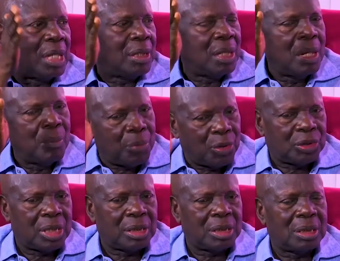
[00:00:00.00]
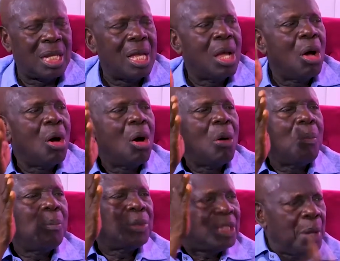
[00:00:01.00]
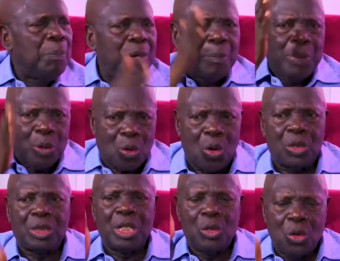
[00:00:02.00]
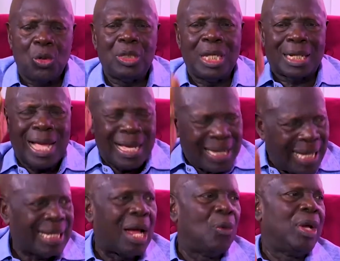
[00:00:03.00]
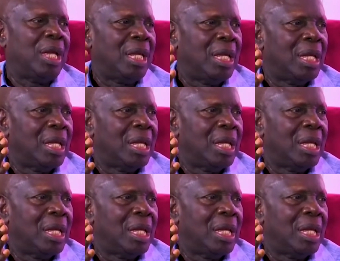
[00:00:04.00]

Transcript: and processes simply because they know they can get away